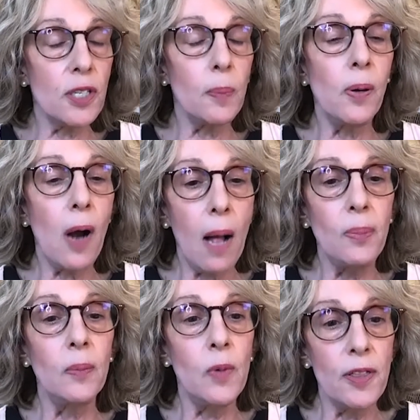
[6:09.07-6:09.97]
a
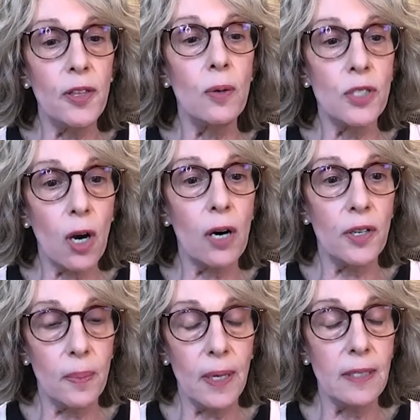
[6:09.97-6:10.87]
problem with those
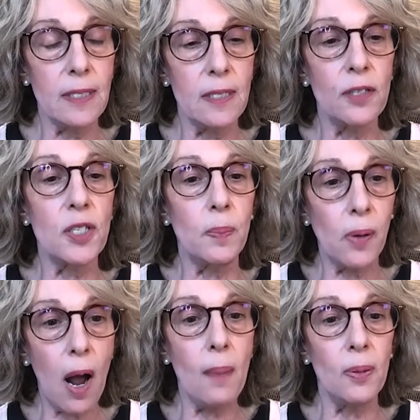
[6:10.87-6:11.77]
arguments. There's a
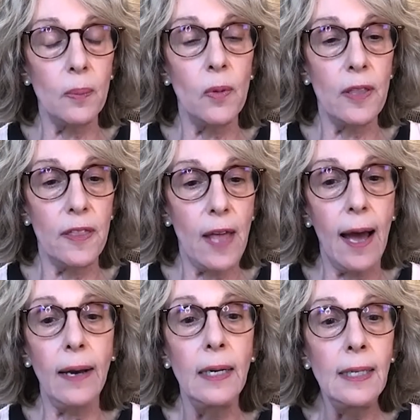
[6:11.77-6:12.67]
problem with
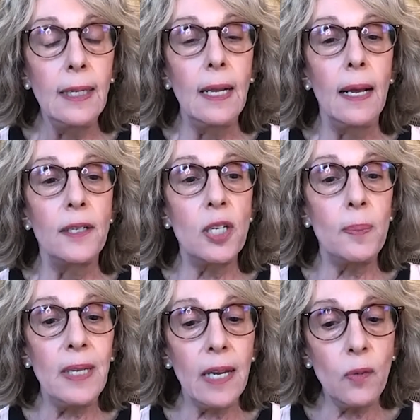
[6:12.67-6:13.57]
that. To
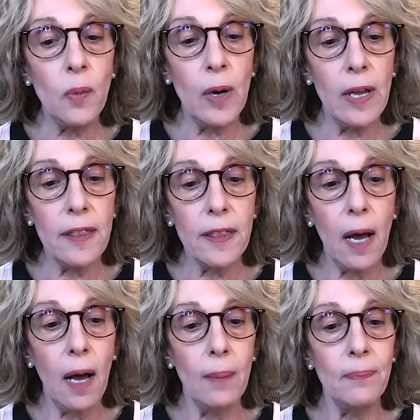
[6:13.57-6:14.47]
begin with,
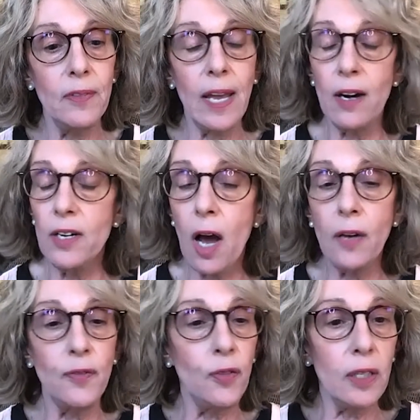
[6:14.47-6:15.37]
they are
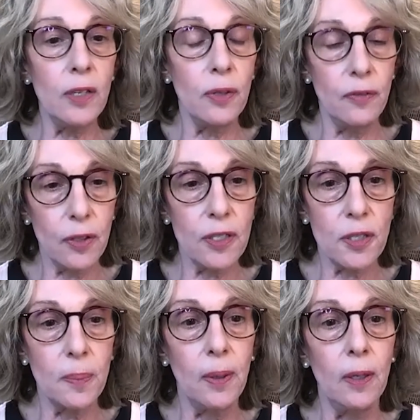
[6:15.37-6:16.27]
not fully
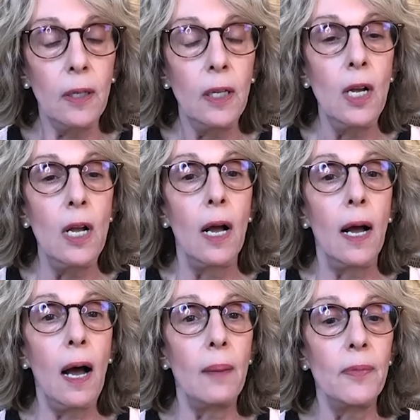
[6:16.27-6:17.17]
reversible.
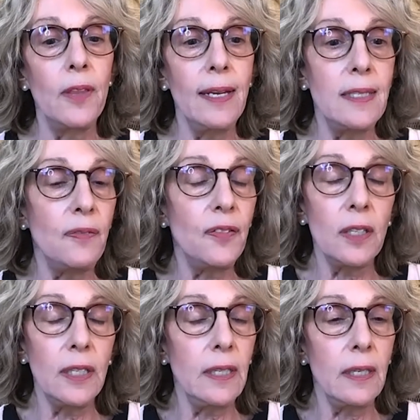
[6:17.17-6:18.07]
They
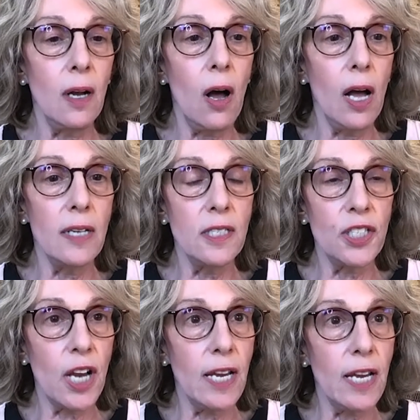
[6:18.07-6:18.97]
definitely can cause
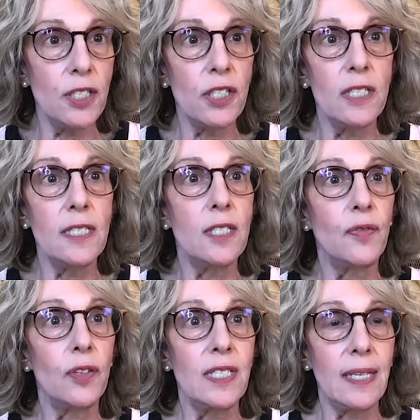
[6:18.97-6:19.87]

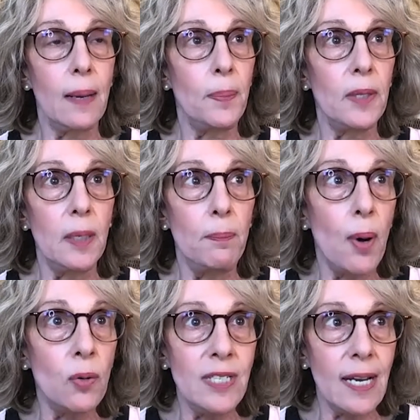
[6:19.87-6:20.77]
changes, for example, in
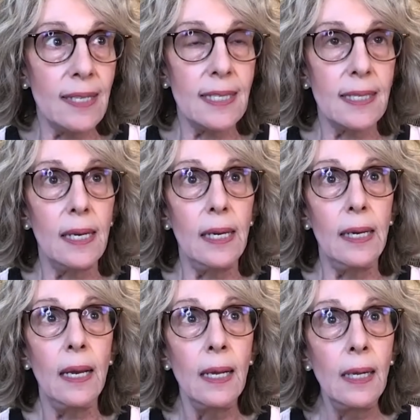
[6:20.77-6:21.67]
bone density,